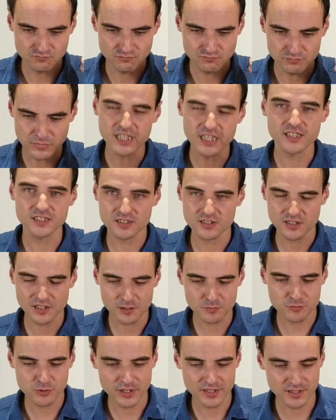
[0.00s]
But it's still
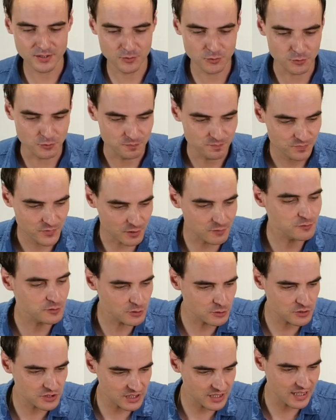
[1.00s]
pretty new. Of
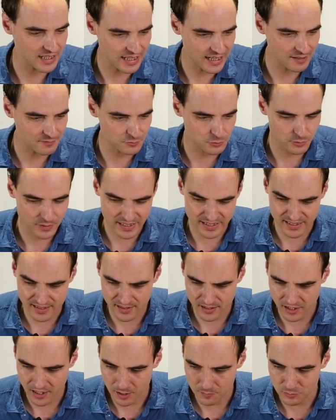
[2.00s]
course, I've tried it
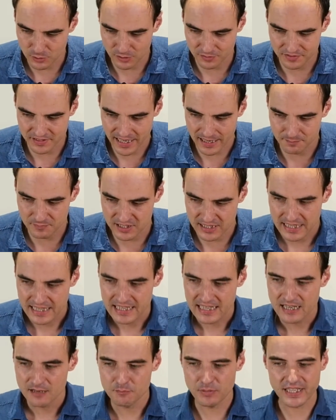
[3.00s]
a couple of times,
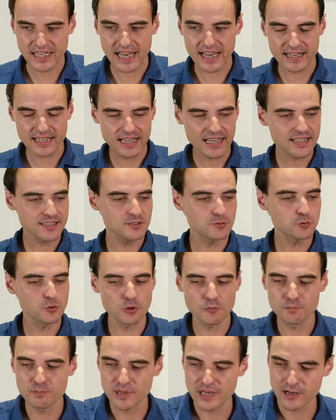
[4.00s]
but I'd like to
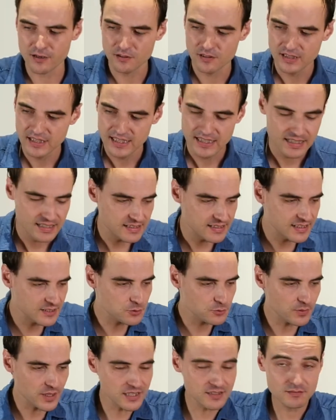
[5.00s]
compare this
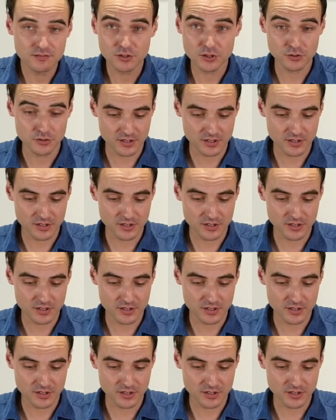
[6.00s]
one, so